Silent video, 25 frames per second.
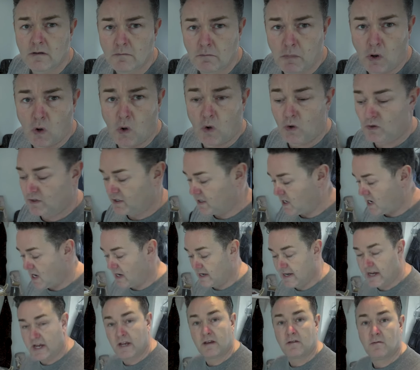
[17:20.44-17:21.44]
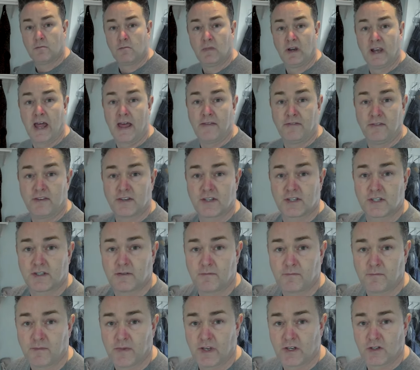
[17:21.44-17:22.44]
board, i.e.
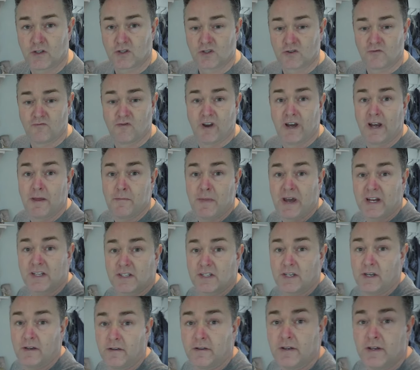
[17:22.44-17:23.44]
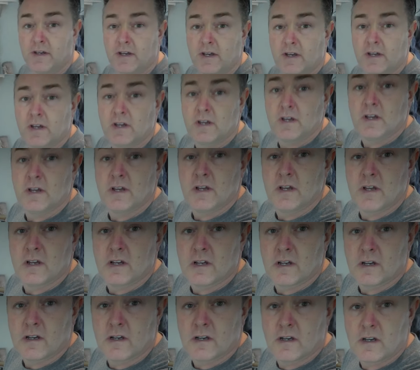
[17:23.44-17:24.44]
lengths. It doesn't really matter
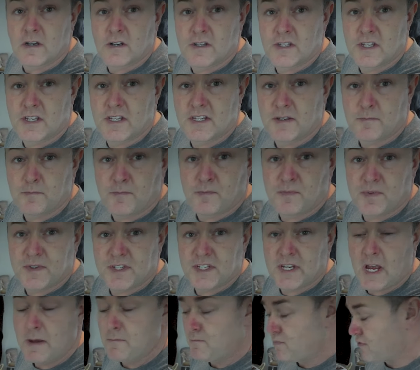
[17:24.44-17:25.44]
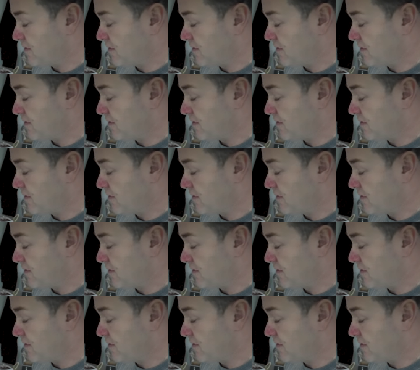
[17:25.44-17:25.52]
because the same